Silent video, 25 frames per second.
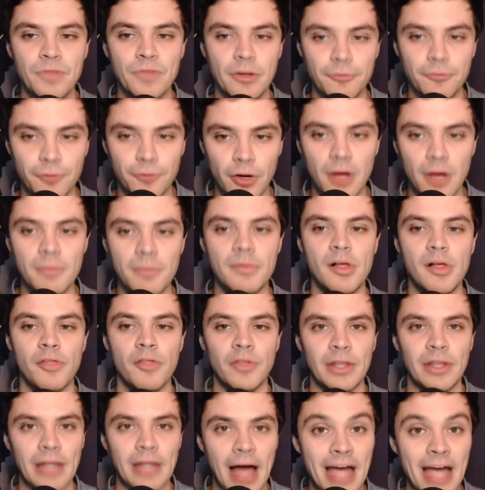From
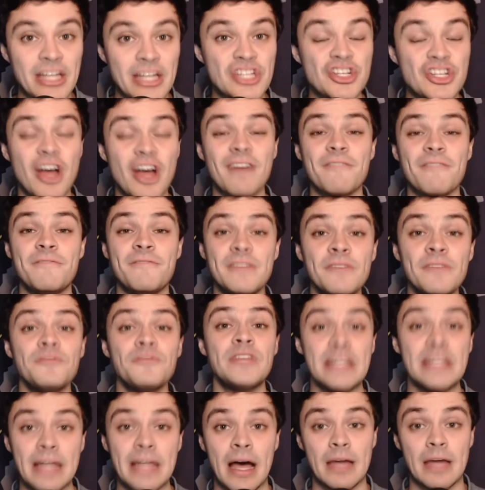the line, shot
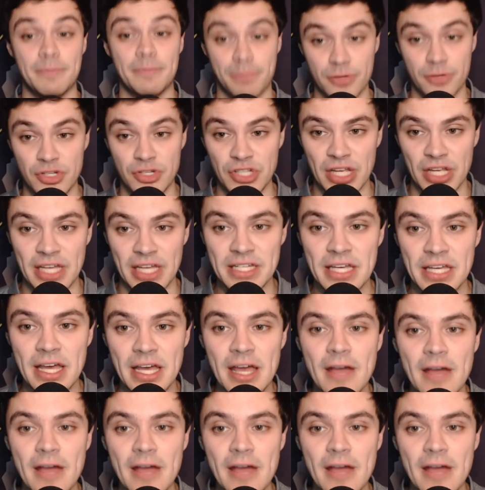59%